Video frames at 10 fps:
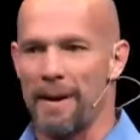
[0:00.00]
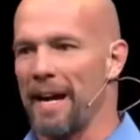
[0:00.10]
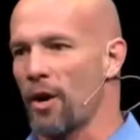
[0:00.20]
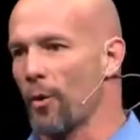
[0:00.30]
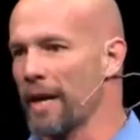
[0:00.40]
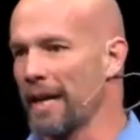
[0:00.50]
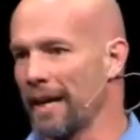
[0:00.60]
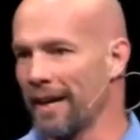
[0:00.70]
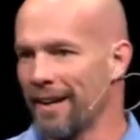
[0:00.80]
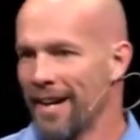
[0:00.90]
my
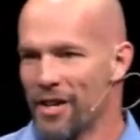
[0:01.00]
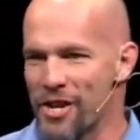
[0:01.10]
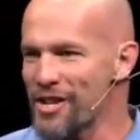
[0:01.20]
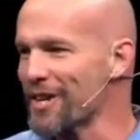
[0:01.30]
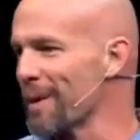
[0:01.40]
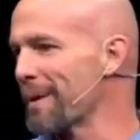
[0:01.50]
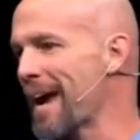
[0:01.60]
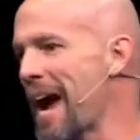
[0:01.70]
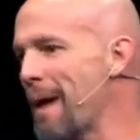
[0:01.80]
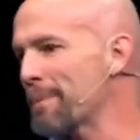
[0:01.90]
queen. And she's going to be
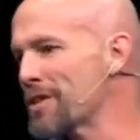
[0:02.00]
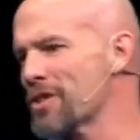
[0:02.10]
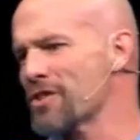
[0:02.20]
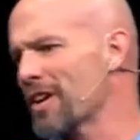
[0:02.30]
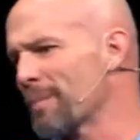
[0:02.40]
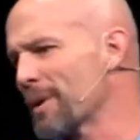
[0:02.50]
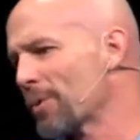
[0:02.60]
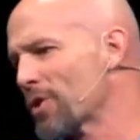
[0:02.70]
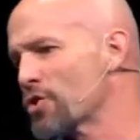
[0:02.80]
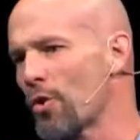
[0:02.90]
happy. She's going to be
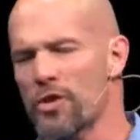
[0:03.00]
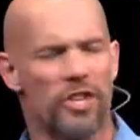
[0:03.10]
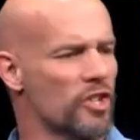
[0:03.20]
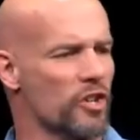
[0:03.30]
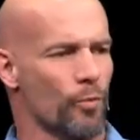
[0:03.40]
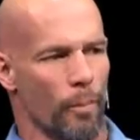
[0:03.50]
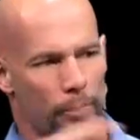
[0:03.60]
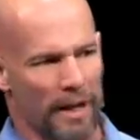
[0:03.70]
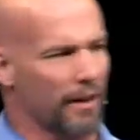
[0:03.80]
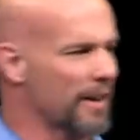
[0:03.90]
rejoicing. Just we'll
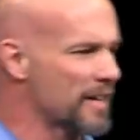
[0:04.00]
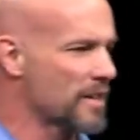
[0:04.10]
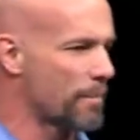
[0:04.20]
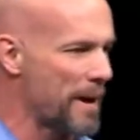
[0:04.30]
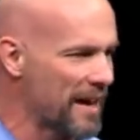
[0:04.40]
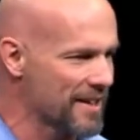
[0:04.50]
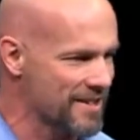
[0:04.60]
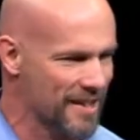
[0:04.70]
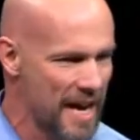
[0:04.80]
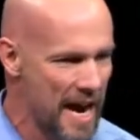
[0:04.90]
bring her into the
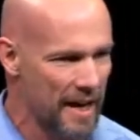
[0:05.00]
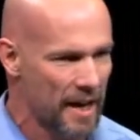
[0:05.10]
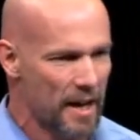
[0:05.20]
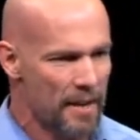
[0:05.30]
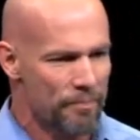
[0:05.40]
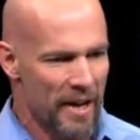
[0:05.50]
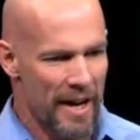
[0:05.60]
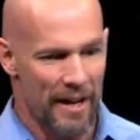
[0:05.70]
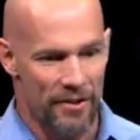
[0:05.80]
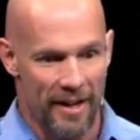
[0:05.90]
palace tonight.
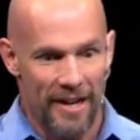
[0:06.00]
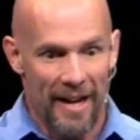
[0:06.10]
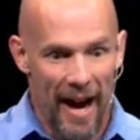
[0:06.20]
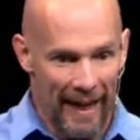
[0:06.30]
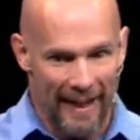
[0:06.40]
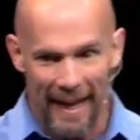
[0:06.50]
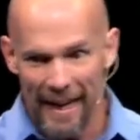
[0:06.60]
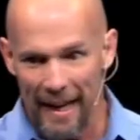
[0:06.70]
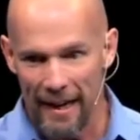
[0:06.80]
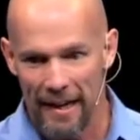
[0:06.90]
And he's like, I
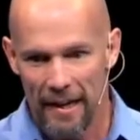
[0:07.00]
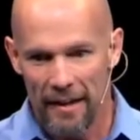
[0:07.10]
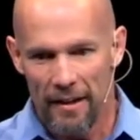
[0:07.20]
can. And